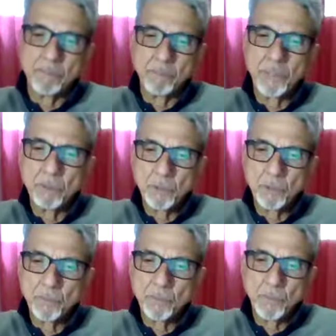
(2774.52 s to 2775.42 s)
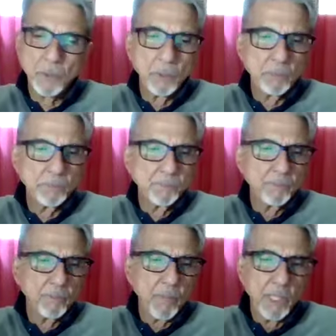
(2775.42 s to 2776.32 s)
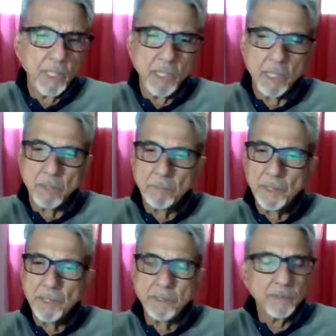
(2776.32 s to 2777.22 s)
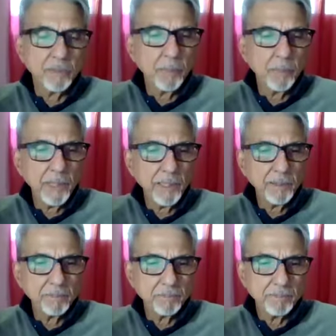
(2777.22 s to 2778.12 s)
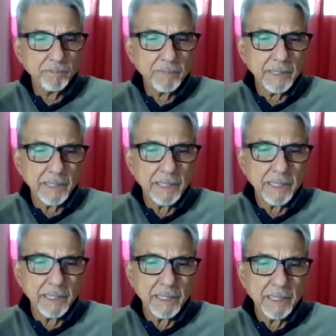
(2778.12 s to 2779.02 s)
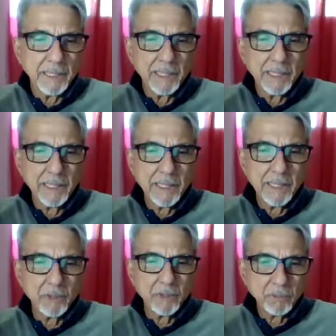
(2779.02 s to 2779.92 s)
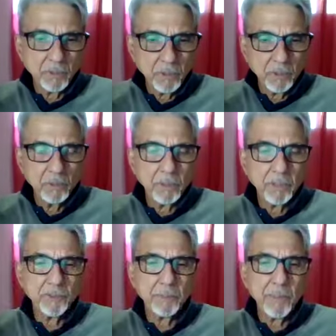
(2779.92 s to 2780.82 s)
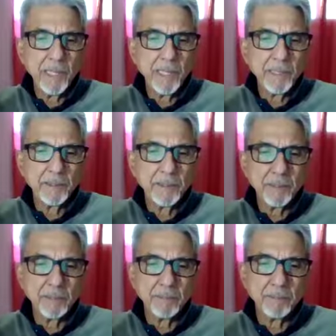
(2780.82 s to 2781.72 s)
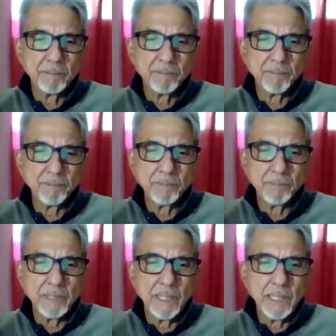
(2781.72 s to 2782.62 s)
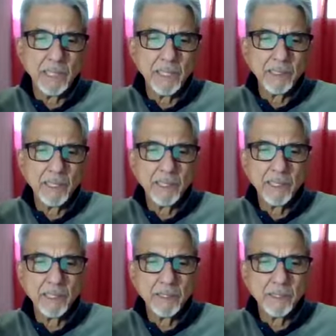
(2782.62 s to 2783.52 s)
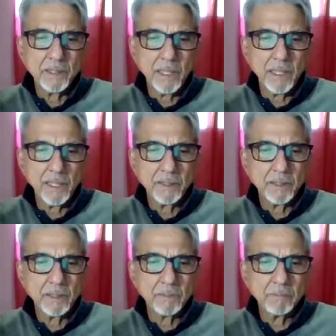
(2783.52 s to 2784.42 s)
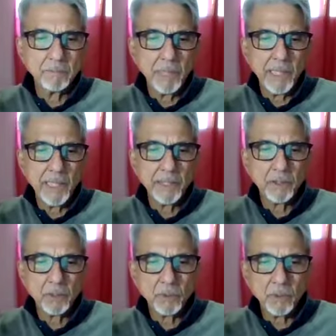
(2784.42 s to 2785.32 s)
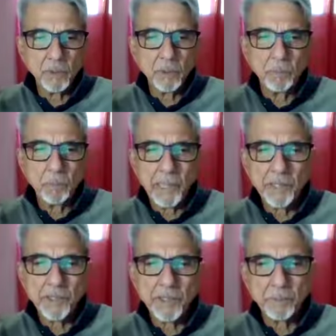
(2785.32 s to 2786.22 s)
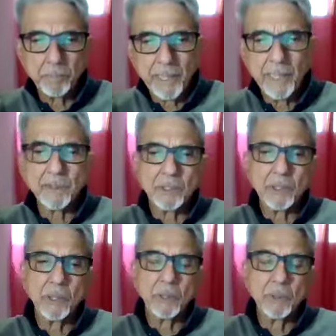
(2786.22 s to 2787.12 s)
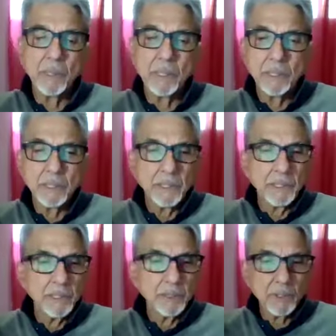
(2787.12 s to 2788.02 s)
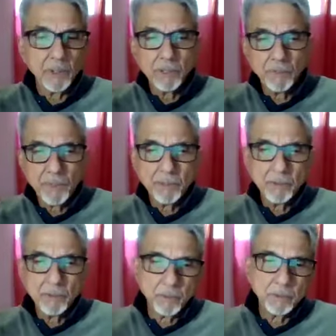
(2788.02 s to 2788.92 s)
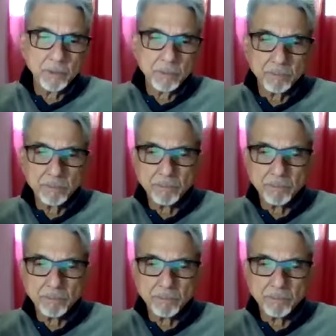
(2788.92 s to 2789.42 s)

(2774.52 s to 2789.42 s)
being truthful, being disciplined, control of the mind. And then he says, mind, control, pleasure, and pain. So even those